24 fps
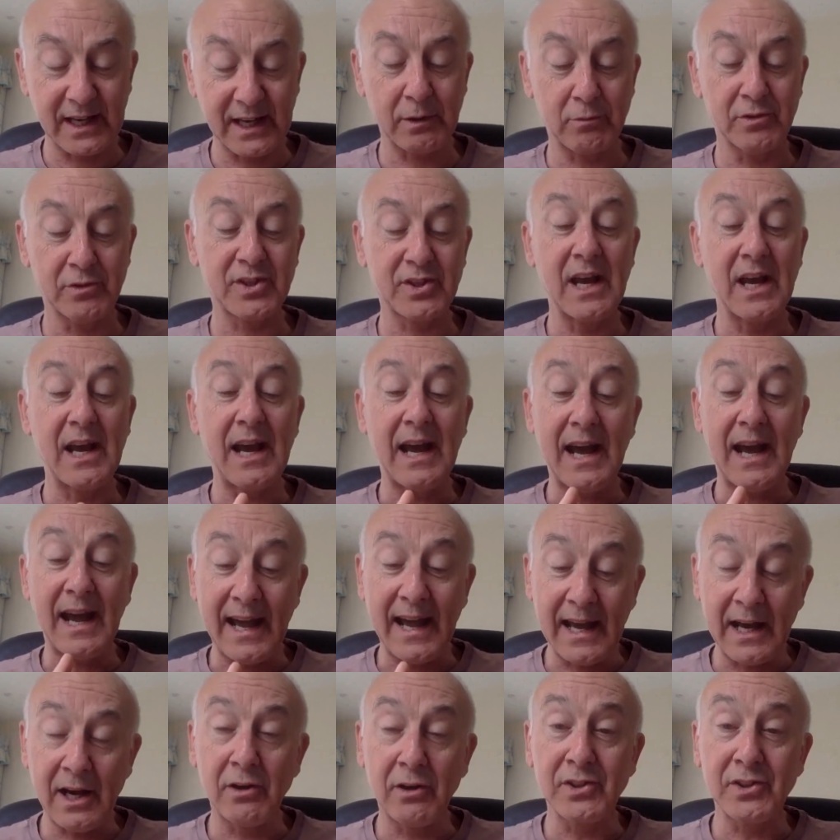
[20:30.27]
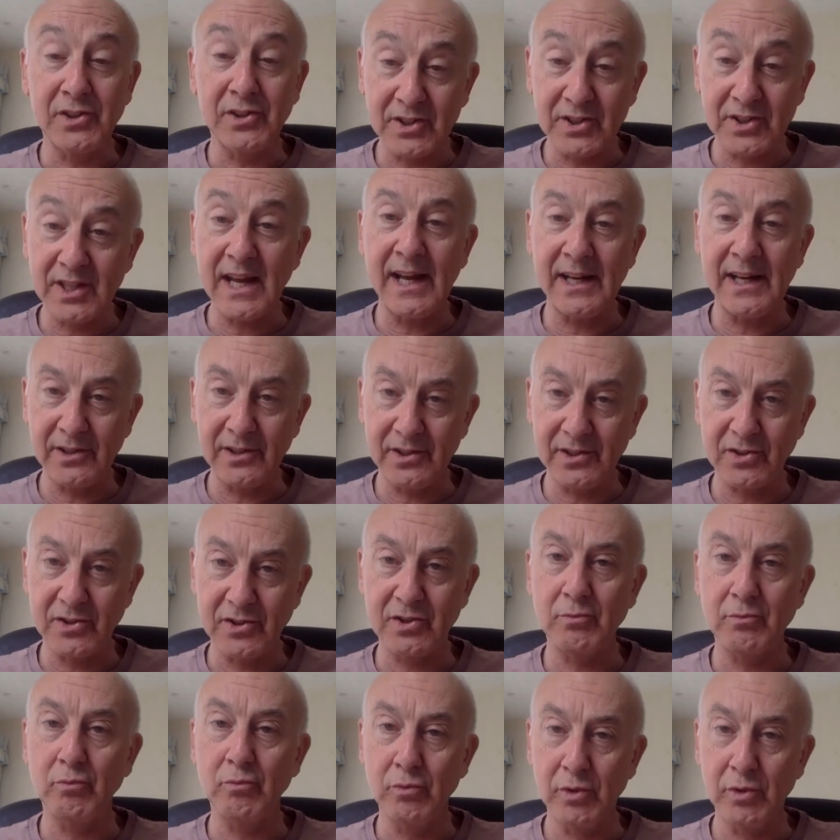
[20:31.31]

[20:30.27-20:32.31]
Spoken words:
It was how the standards